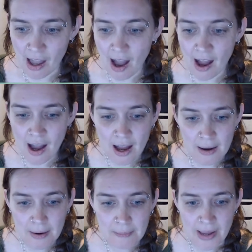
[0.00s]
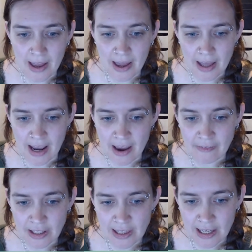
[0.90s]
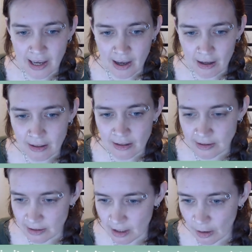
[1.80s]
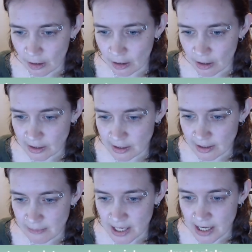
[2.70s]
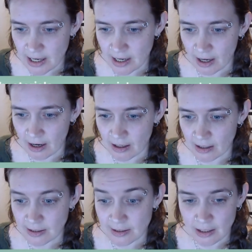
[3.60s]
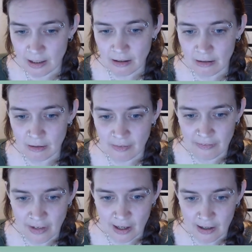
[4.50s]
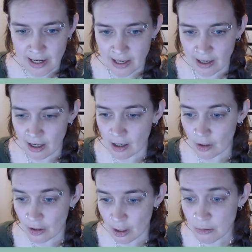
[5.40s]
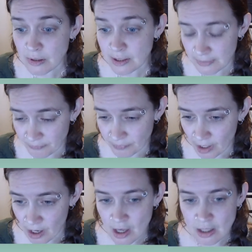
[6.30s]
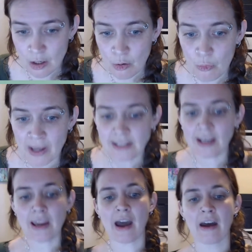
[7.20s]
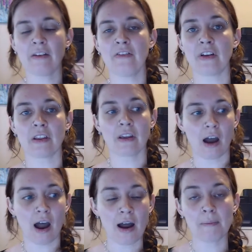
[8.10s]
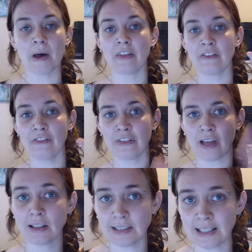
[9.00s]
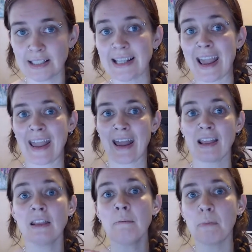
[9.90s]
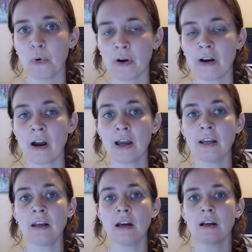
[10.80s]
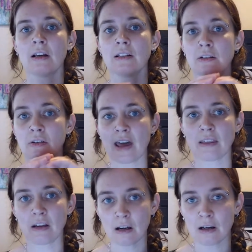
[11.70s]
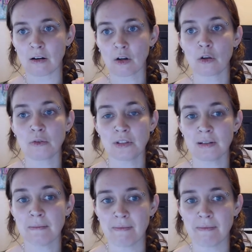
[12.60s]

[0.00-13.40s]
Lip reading: And everything else looks to be still very close. So once I have the fluxes and the boron so that they're close